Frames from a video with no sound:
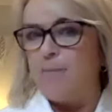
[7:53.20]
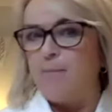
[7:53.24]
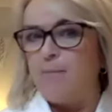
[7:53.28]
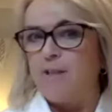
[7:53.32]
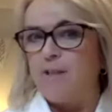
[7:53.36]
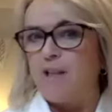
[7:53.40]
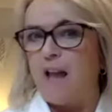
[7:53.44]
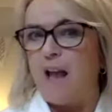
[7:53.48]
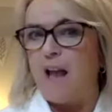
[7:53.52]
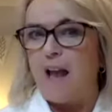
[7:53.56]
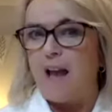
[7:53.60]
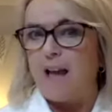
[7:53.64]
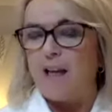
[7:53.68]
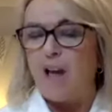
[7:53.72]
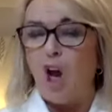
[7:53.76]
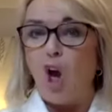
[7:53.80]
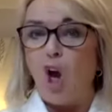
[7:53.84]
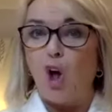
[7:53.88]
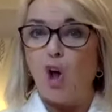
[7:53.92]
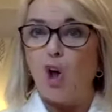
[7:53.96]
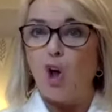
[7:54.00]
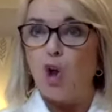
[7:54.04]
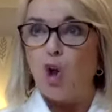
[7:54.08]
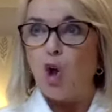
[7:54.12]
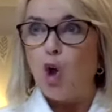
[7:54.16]
him say,
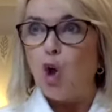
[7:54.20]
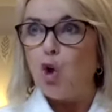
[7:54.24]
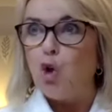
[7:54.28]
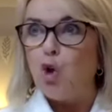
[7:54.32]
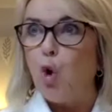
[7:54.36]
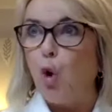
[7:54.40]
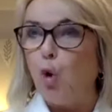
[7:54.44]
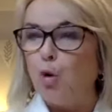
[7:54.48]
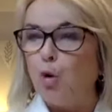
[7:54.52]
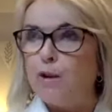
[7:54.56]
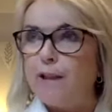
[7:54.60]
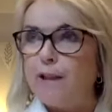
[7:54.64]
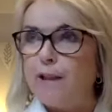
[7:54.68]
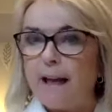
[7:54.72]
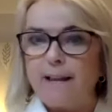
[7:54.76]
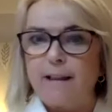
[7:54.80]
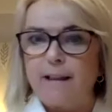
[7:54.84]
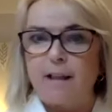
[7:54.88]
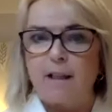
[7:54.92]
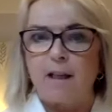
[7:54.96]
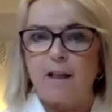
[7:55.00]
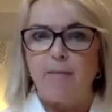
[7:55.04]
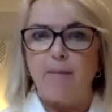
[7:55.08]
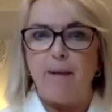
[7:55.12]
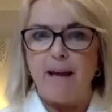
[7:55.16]
You're dead
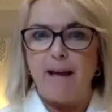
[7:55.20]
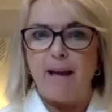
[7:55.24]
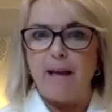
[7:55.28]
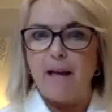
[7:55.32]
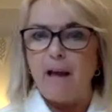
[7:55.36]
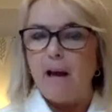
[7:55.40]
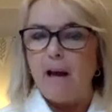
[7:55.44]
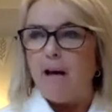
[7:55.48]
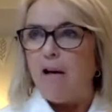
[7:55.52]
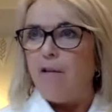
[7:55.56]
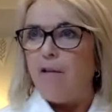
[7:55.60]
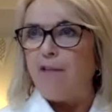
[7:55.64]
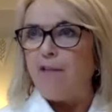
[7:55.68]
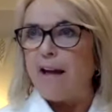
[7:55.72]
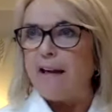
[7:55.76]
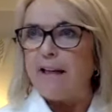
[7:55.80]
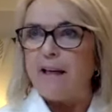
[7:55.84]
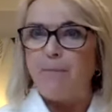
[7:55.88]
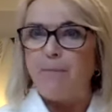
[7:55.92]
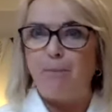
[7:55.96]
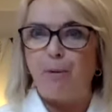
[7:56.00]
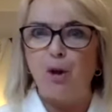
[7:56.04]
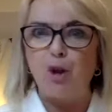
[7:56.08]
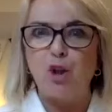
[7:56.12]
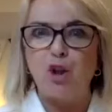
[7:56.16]
to me. Then
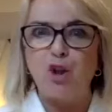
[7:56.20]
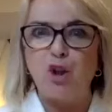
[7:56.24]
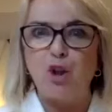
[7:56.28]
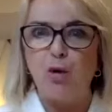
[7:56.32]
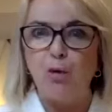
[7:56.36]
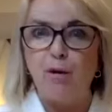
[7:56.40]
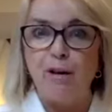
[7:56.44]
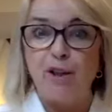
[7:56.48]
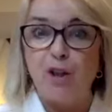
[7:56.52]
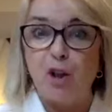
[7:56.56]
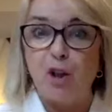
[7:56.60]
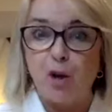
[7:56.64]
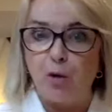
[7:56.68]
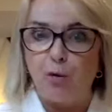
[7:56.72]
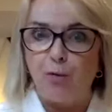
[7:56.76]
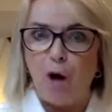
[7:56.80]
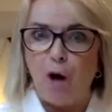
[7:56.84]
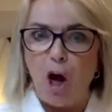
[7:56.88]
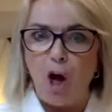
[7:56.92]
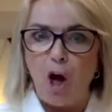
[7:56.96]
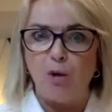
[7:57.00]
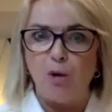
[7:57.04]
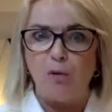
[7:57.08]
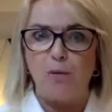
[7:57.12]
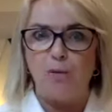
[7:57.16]
he pushed her into the
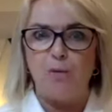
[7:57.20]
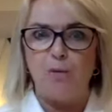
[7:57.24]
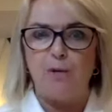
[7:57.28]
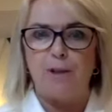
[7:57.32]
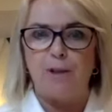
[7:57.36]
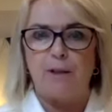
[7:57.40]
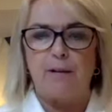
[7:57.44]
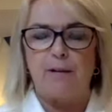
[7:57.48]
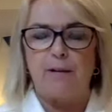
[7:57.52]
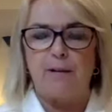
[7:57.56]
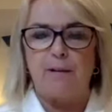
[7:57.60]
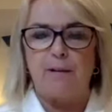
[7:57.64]
road.